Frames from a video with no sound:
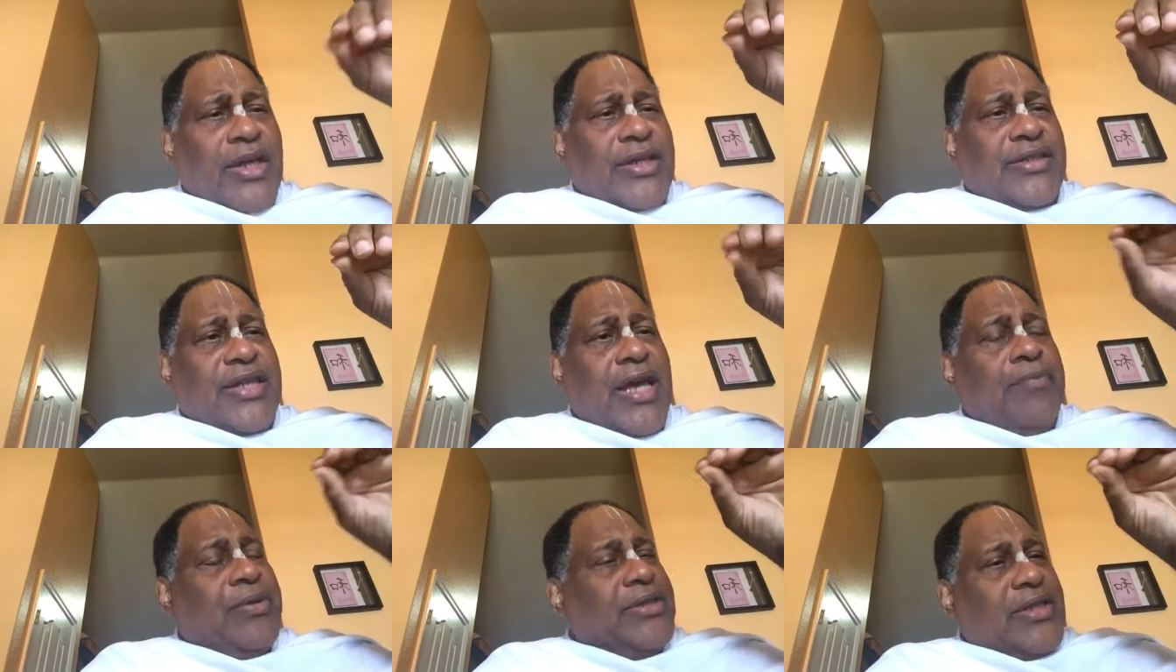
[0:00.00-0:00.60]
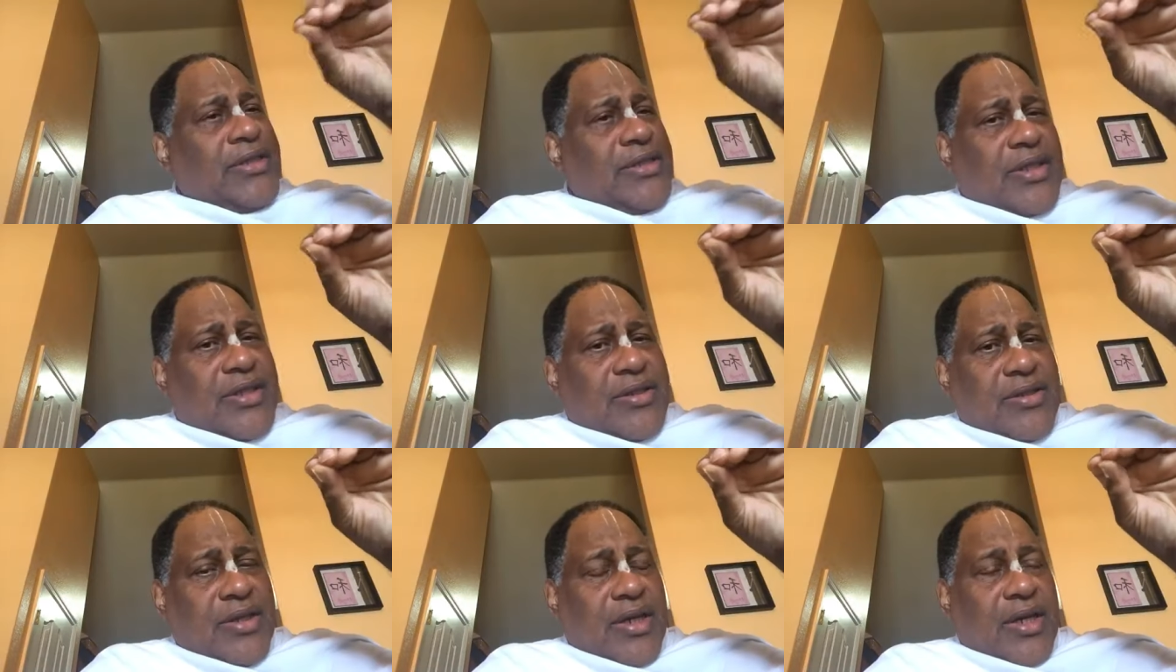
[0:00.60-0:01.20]
Understand? But this
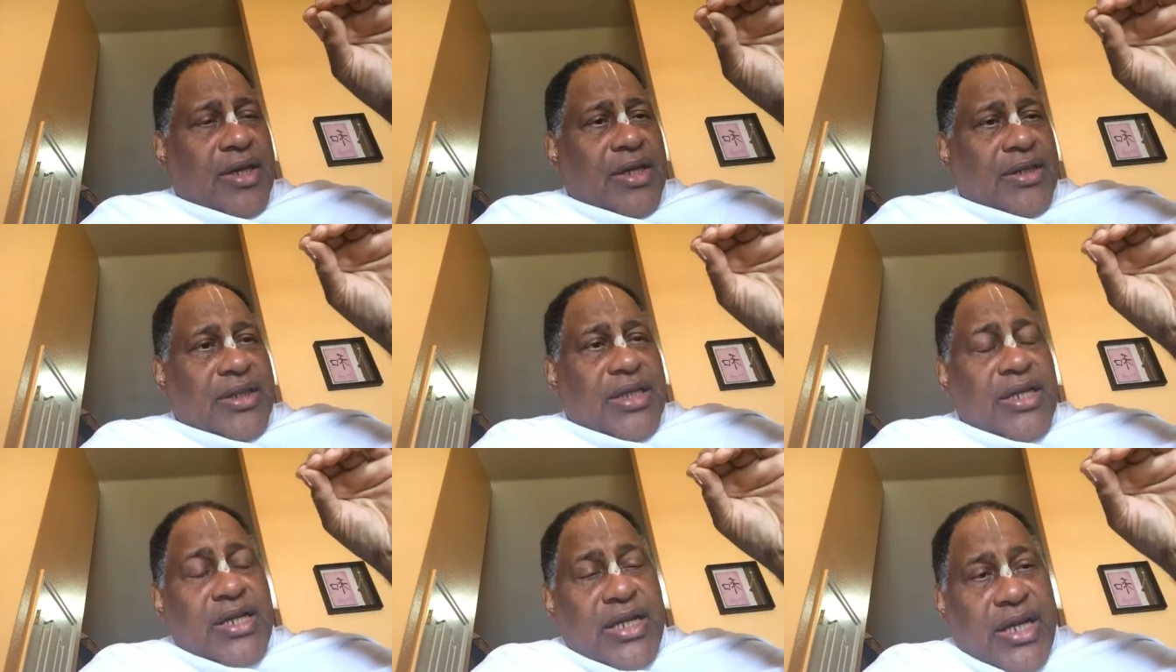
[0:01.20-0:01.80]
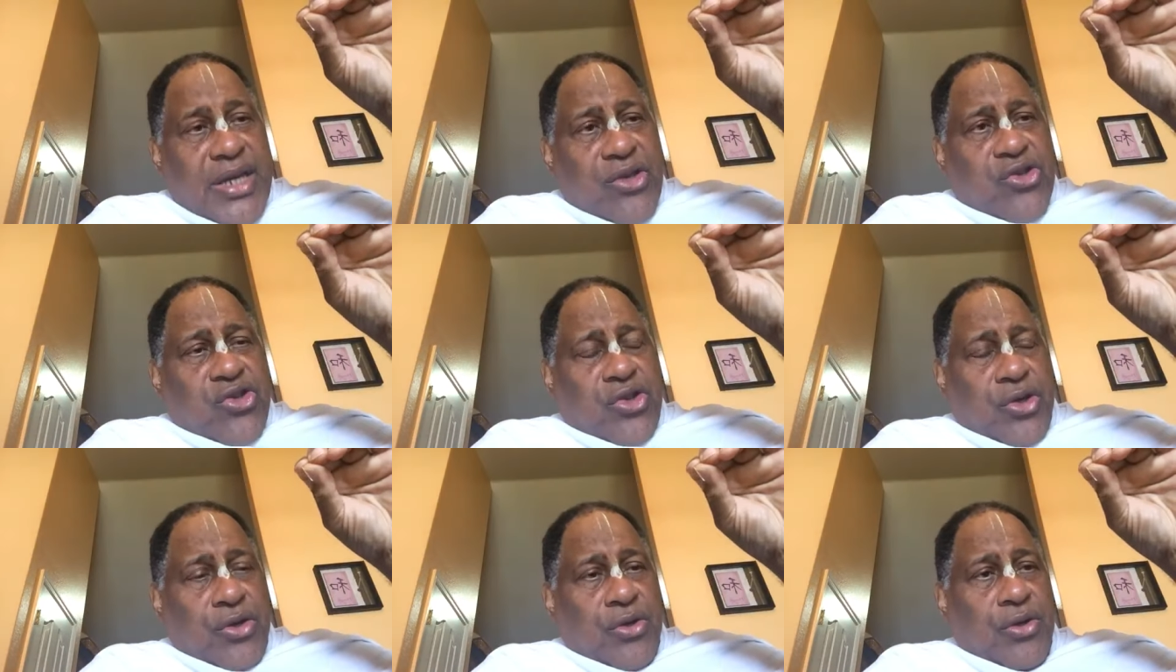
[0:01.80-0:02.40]
is the
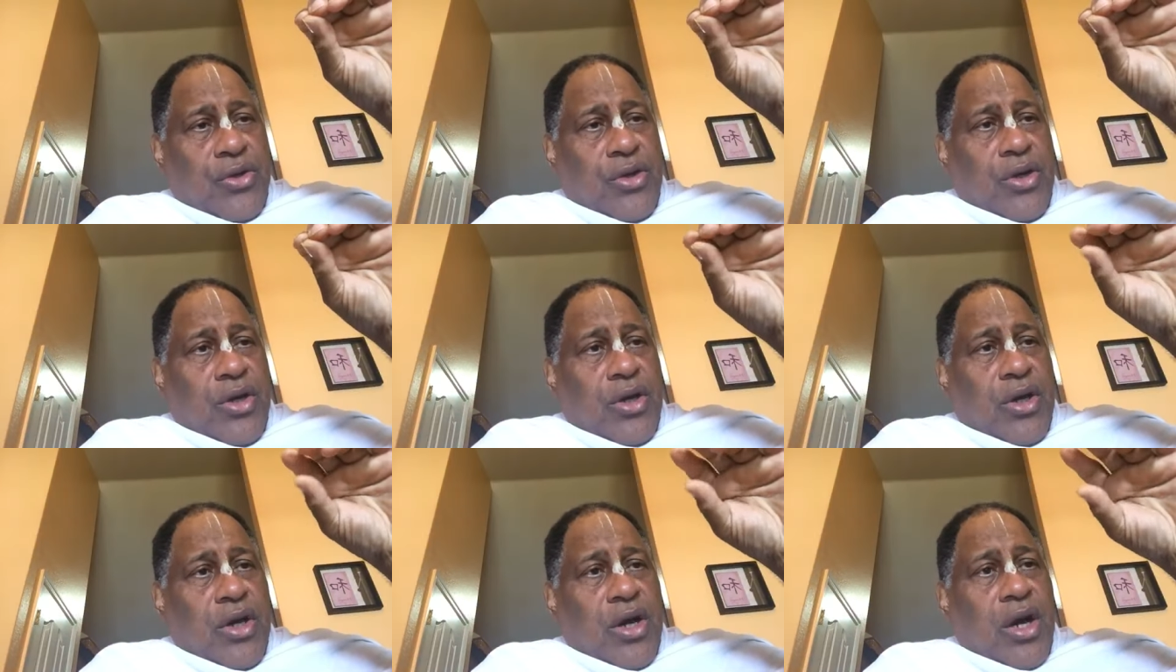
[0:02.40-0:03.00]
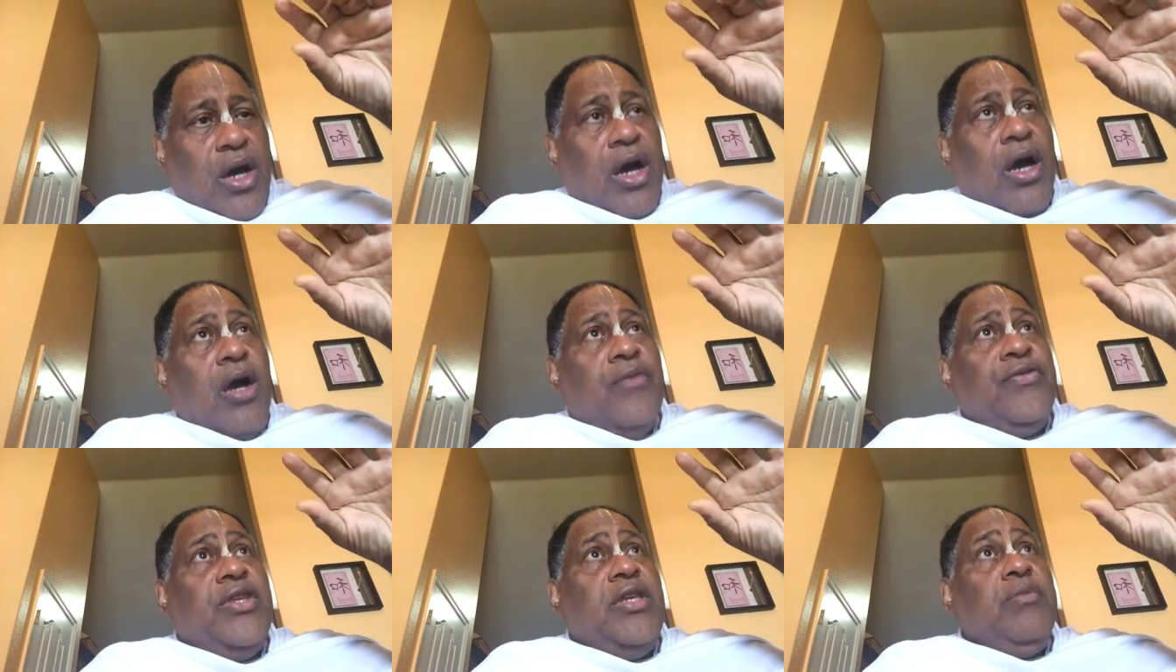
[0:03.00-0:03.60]
nature
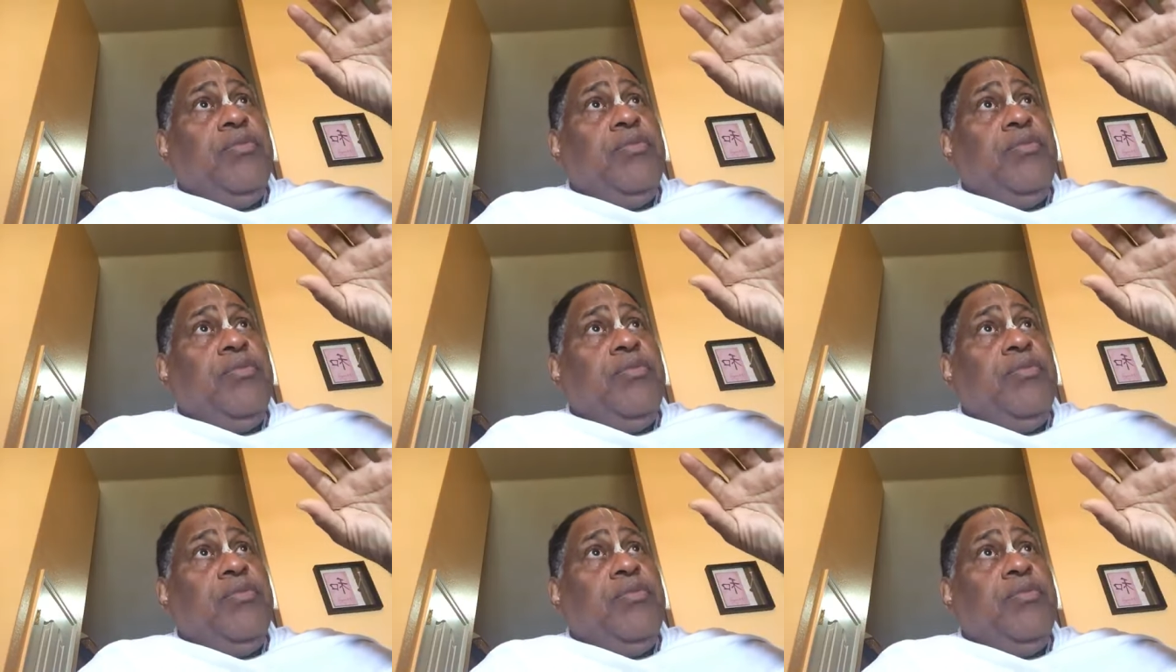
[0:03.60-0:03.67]
of